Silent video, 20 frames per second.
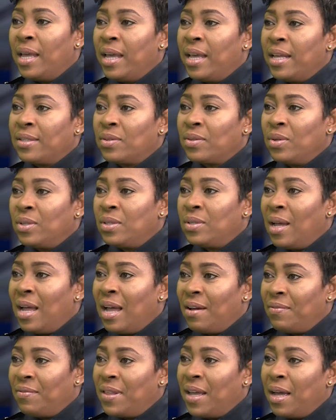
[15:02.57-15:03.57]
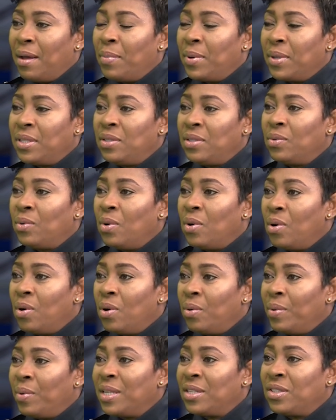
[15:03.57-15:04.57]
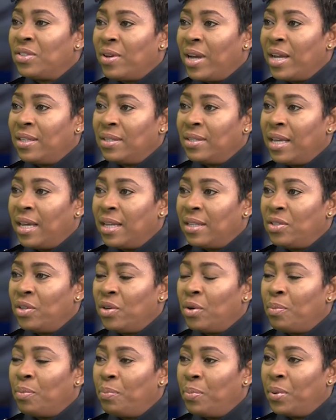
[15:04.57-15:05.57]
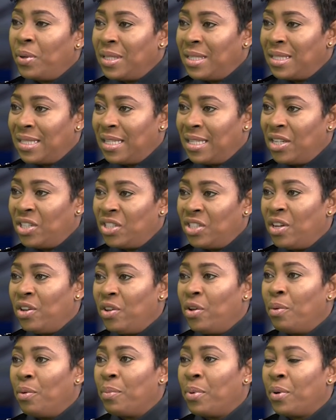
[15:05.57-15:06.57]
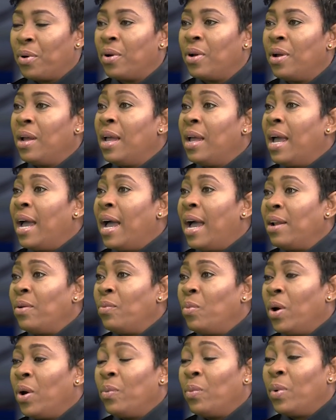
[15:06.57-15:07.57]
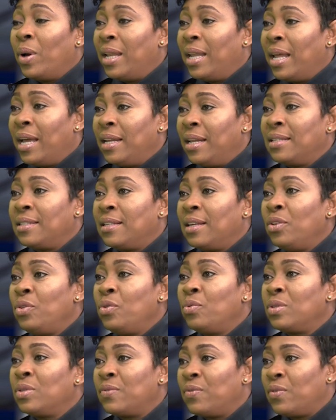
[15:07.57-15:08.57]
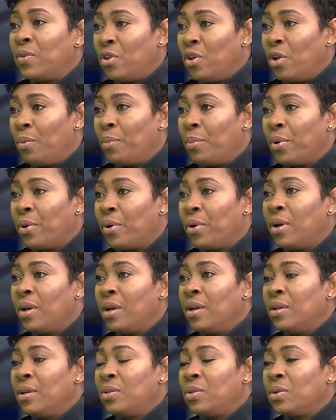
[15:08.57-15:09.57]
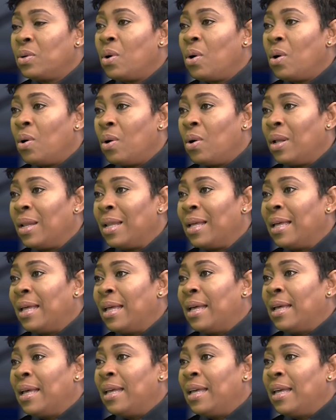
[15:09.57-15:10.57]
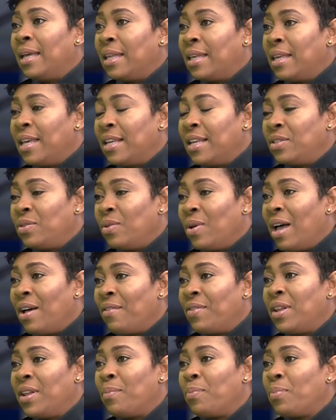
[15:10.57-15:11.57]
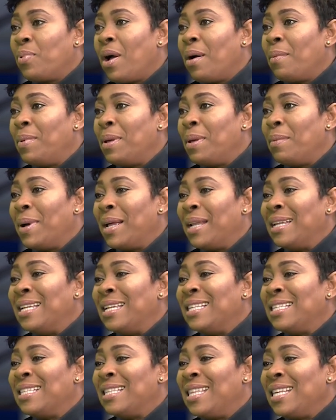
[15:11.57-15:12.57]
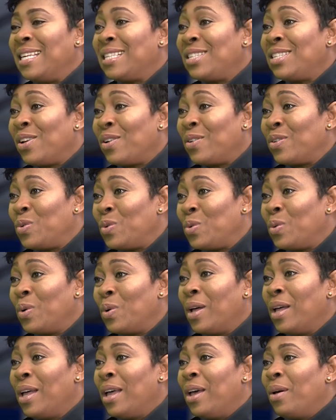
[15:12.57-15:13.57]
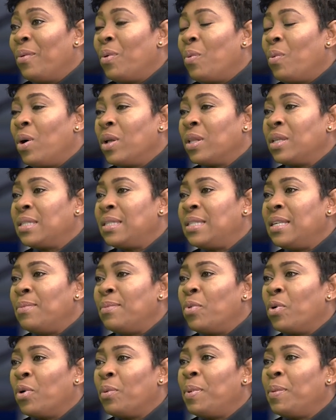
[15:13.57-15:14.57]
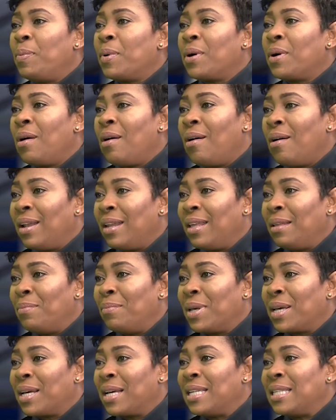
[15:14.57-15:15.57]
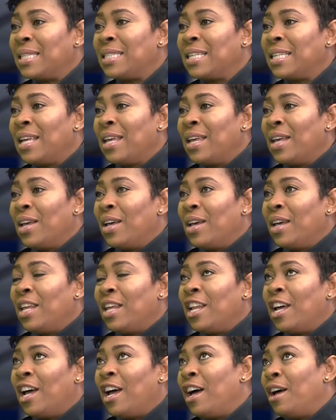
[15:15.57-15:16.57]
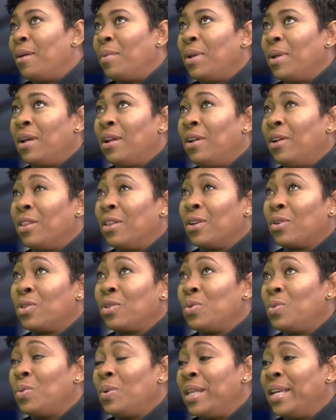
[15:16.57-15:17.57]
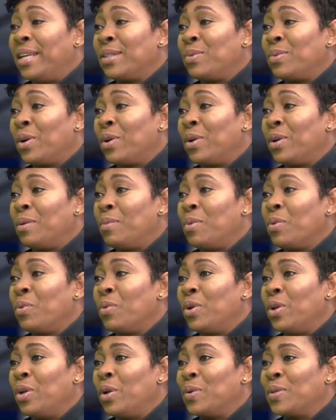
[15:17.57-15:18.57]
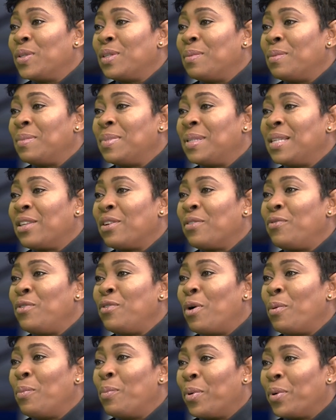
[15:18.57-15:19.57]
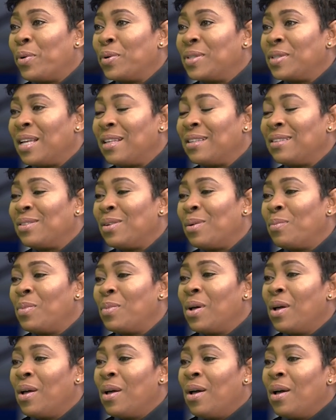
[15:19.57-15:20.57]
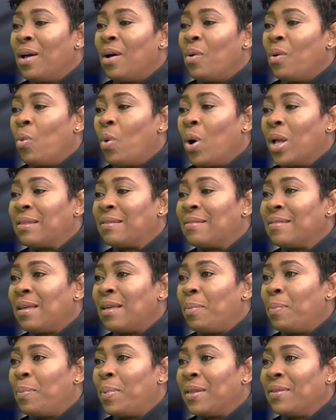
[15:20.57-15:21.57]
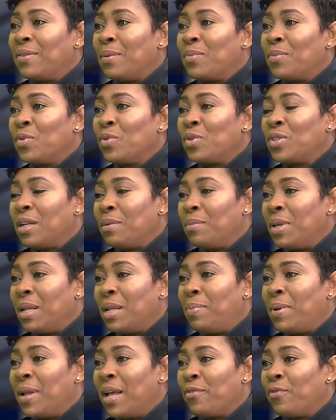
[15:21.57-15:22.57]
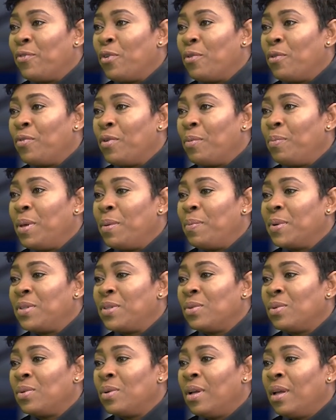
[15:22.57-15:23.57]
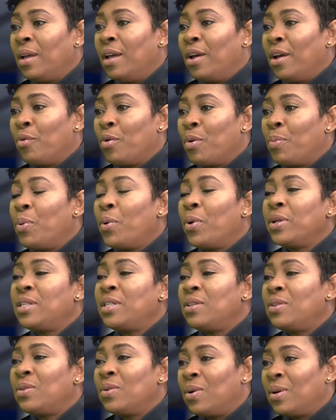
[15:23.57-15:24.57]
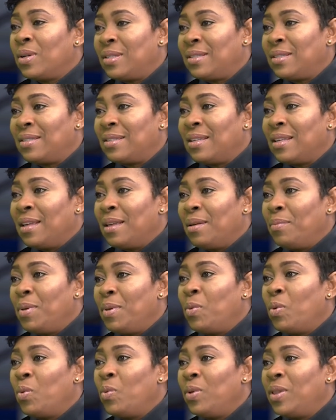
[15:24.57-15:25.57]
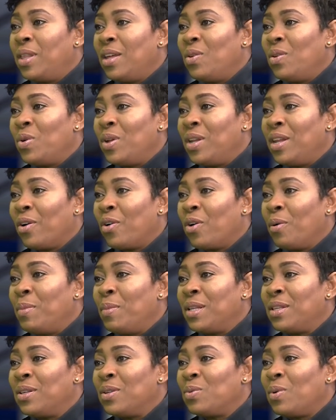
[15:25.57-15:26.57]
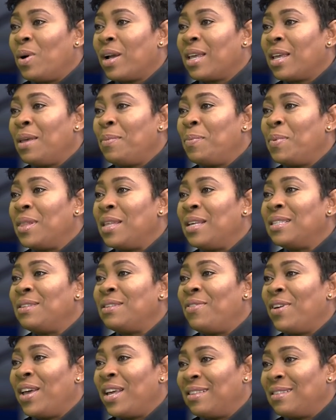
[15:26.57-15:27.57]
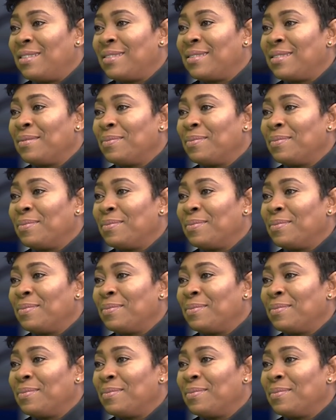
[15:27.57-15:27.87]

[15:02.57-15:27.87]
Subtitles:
it's good to have that, but you always try to get your police station number, and 119 is a useful number to call in case you're having a problem. And this year too, we want to see more people calling, because in another 2 days, we're going to be rolling out some set of numbers and some WhatsApp and some social media platform for people to report into us, people who they know in their communities who are keeping these events.